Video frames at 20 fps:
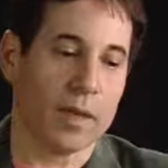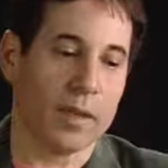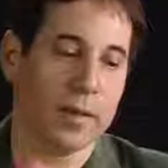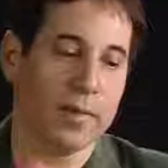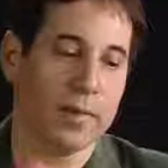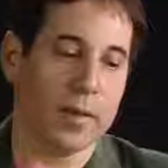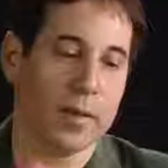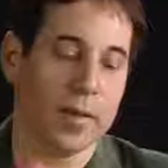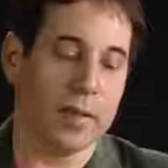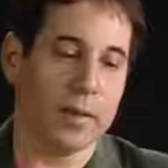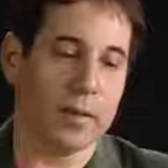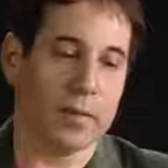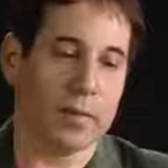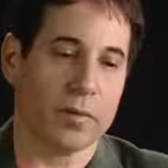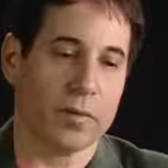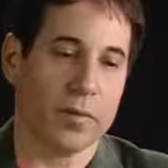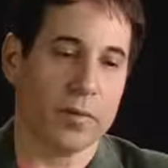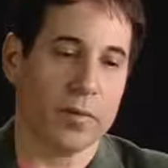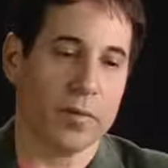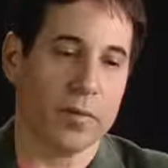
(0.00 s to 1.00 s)
I lived in
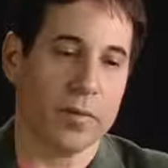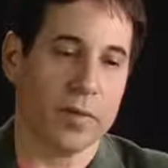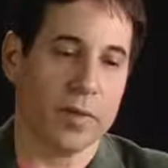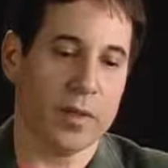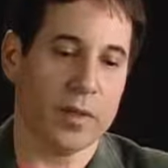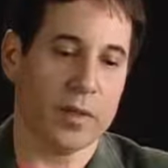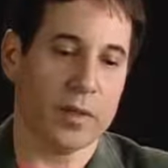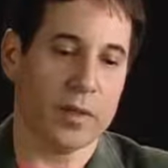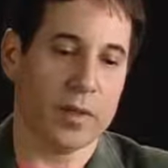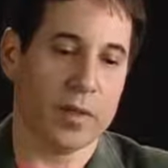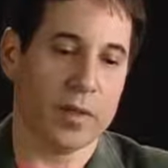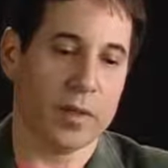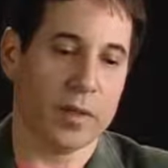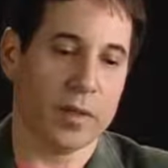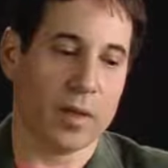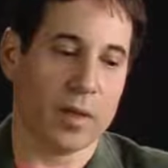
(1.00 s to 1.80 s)
England for a few years in